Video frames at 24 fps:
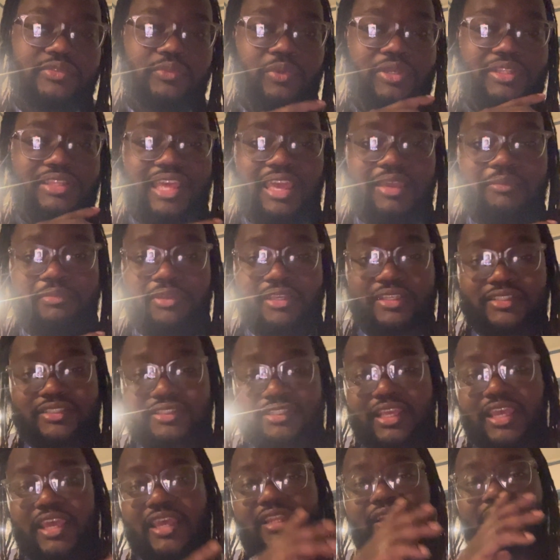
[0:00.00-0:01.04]
With that being
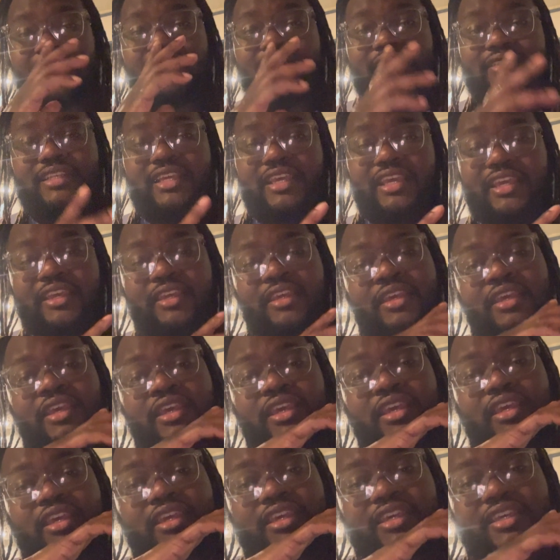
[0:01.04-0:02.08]
said, let's get
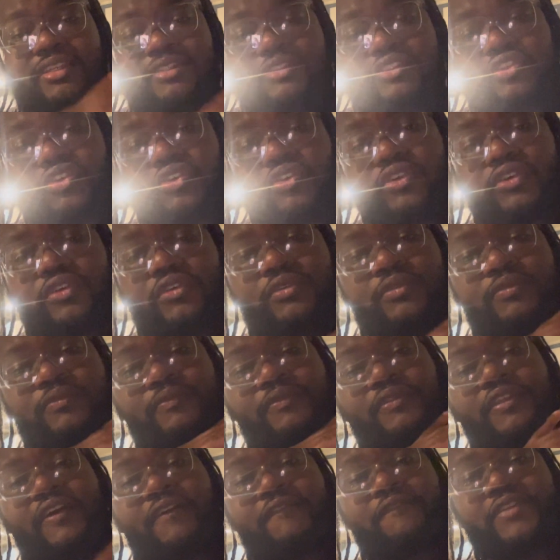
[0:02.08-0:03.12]
into
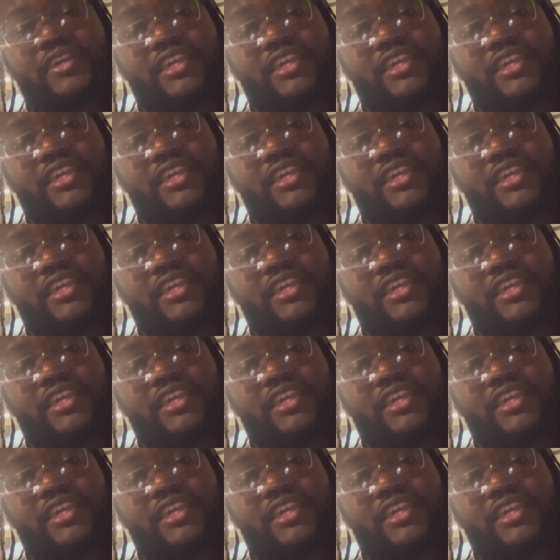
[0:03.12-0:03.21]
the